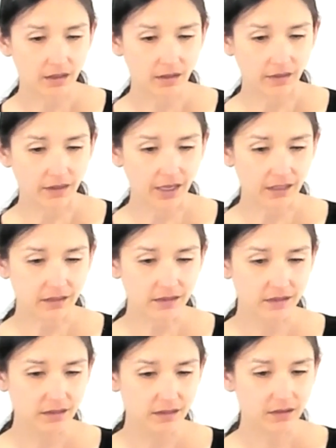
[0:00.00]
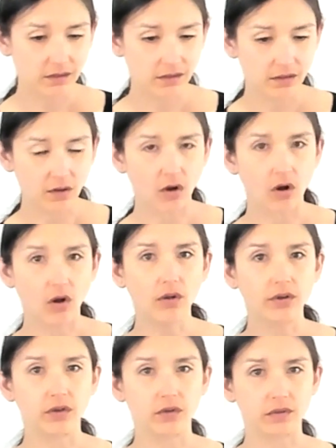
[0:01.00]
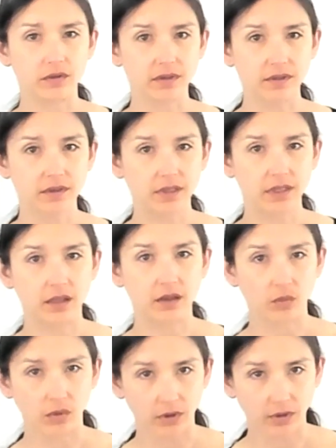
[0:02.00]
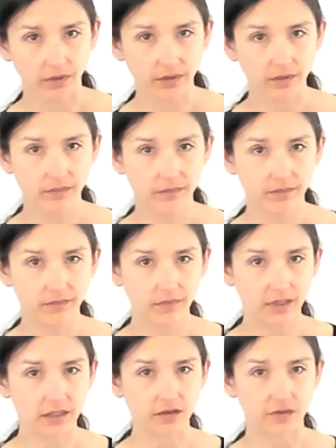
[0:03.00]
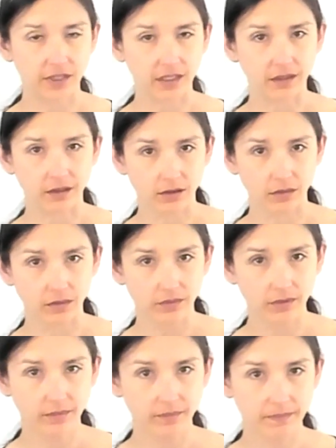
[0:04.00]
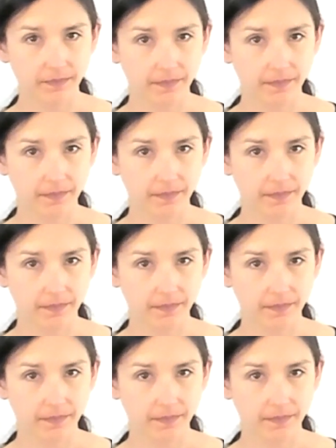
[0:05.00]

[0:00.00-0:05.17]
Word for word: that all news in the world is fake news.